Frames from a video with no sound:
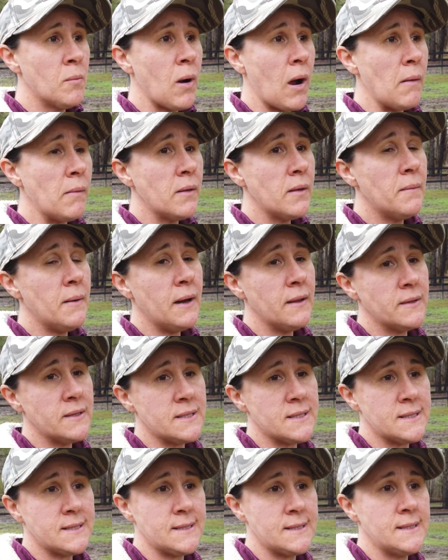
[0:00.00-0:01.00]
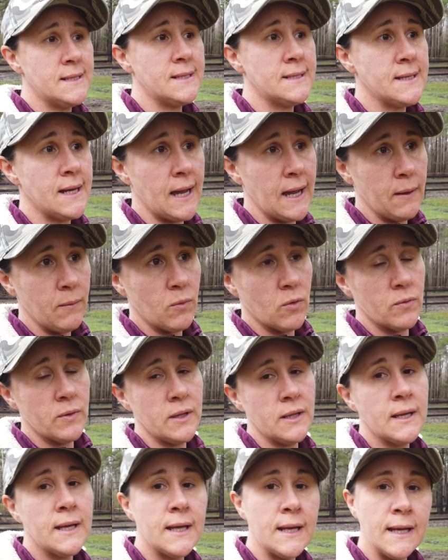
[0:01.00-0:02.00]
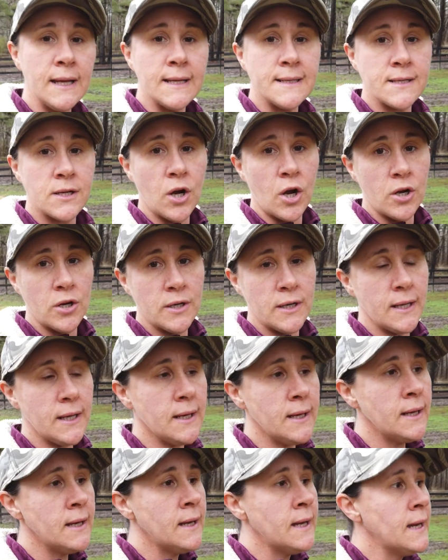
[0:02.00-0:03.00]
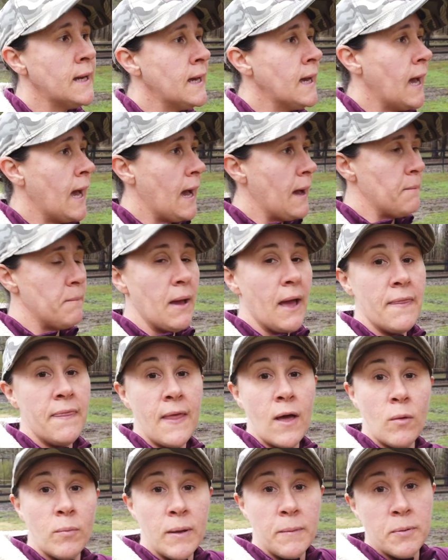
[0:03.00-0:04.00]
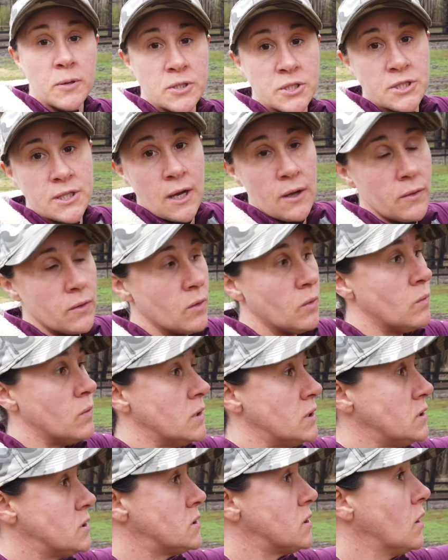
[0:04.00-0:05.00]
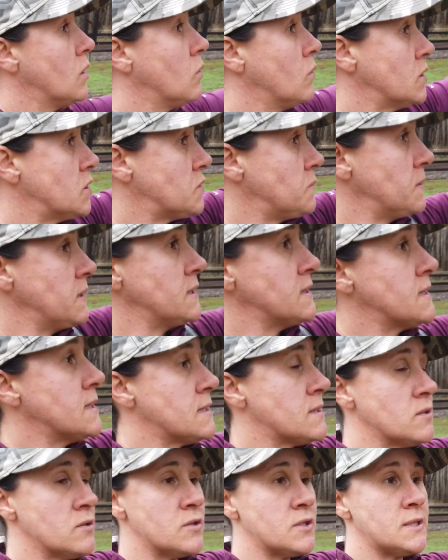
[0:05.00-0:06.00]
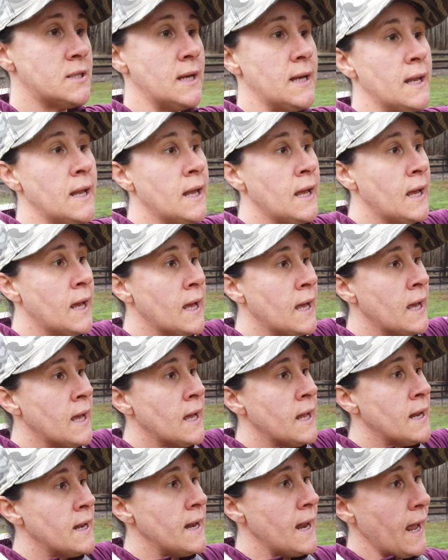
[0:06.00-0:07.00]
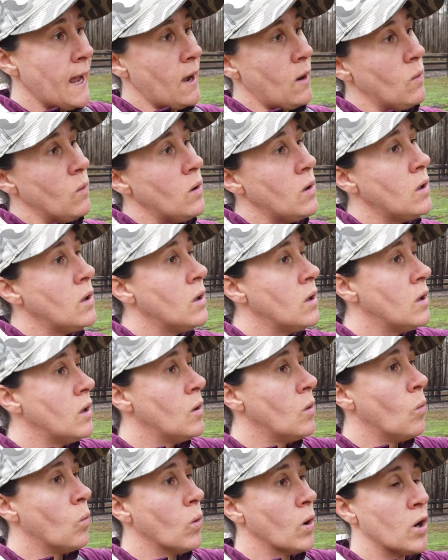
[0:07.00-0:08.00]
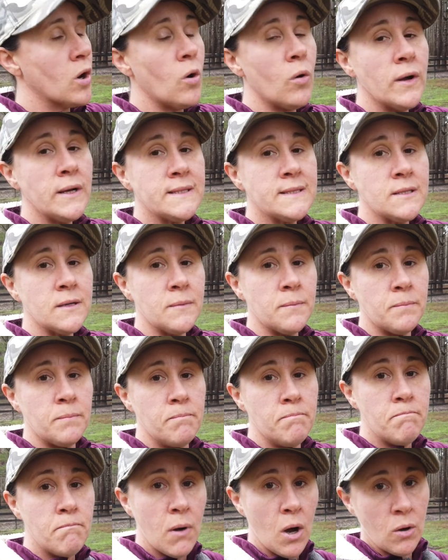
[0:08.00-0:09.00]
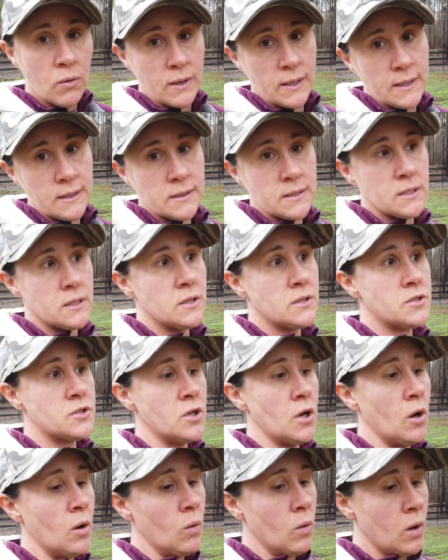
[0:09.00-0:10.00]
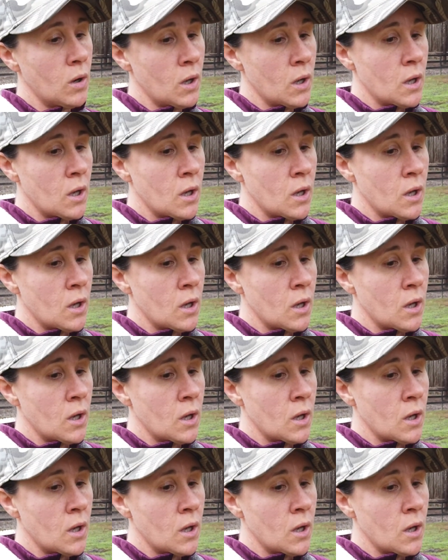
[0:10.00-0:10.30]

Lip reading: probably about the time we're really getting into gardening. And they'll be pushed out in the woods, which means this will sit. Now, we're going to mow it. So